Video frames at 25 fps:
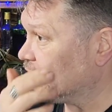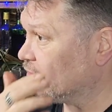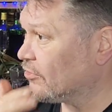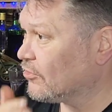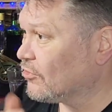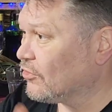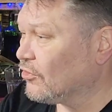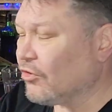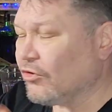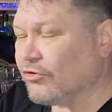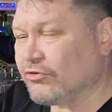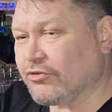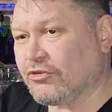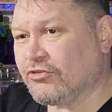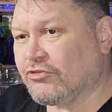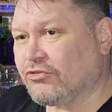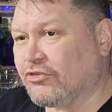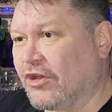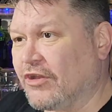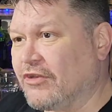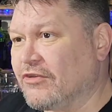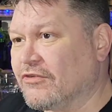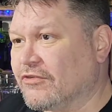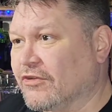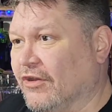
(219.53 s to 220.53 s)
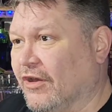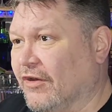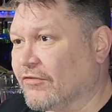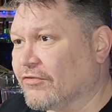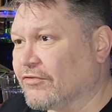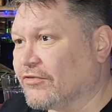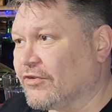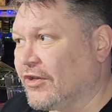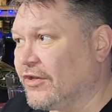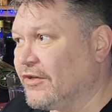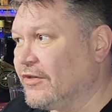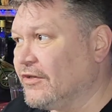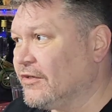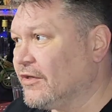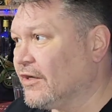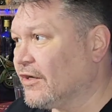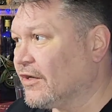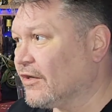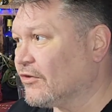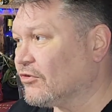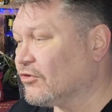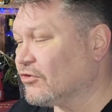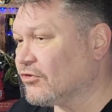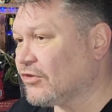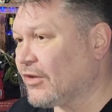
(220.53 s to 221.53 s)
There's loads of gins that I've seen,
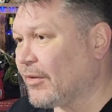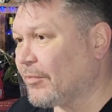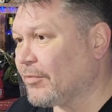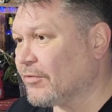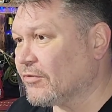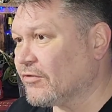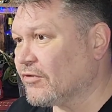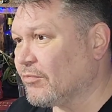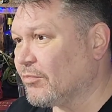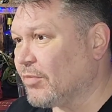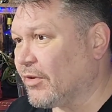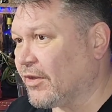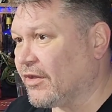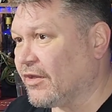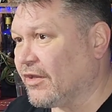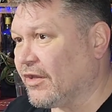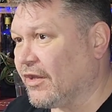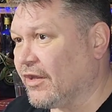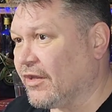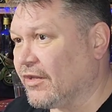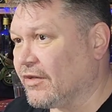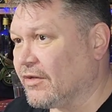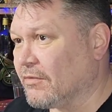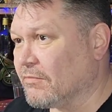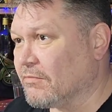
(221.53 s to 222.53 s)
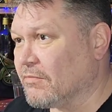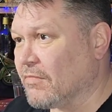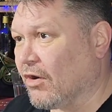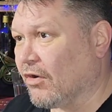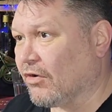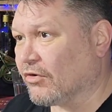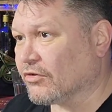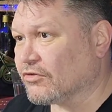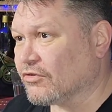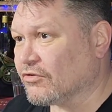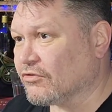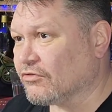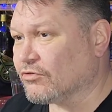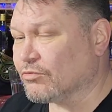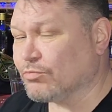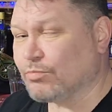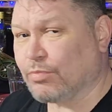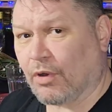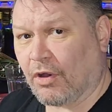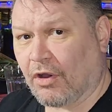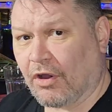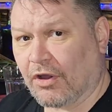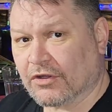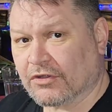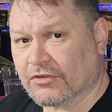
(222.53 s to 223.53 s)
and I just happened to be in Marks and
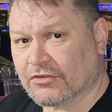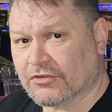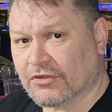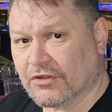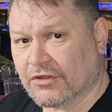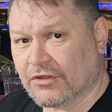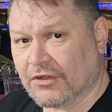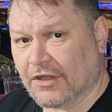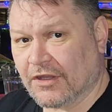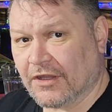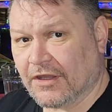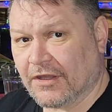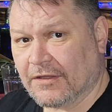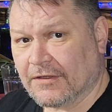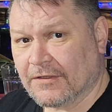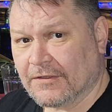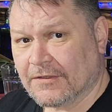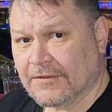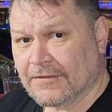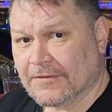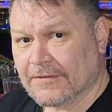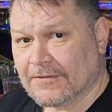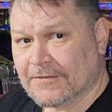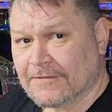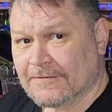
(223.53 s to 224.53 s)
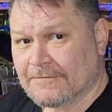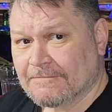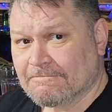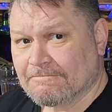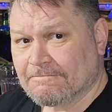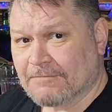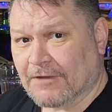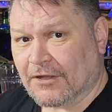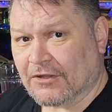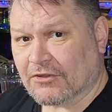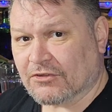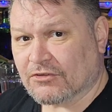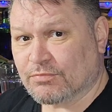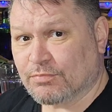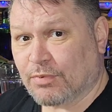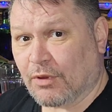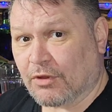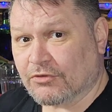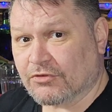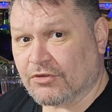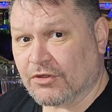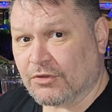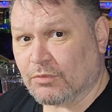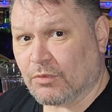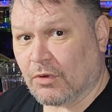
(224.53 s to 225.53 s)
Sparks today, and I
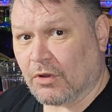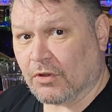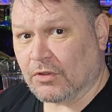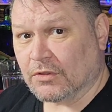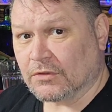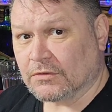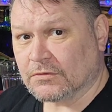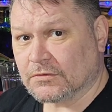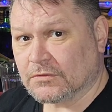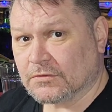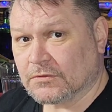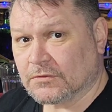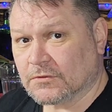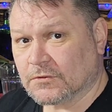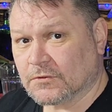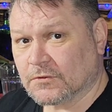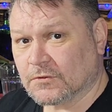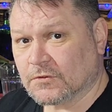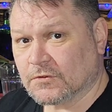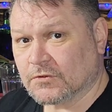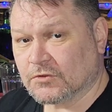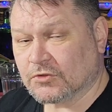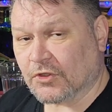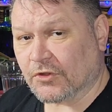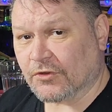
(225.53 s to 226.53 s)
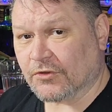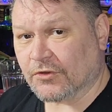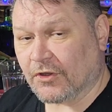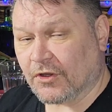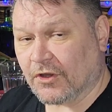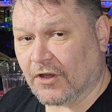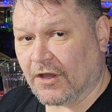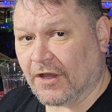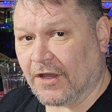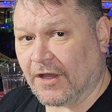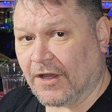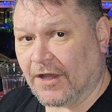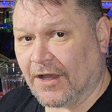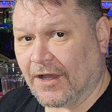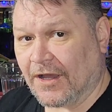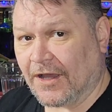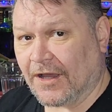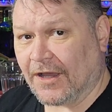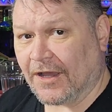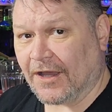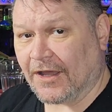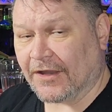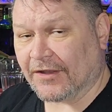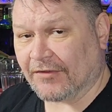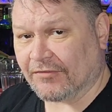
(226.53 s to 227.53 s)
spotted one. So I thought
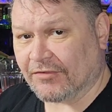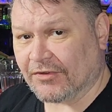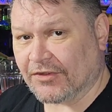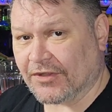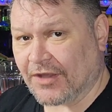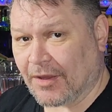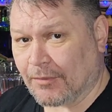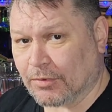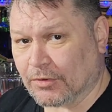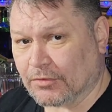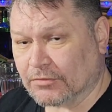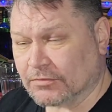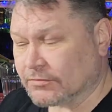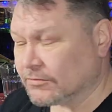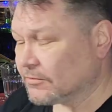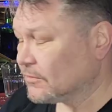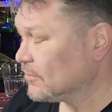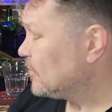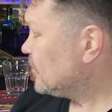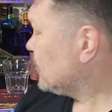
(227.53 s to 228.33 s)
I'd have a dabble,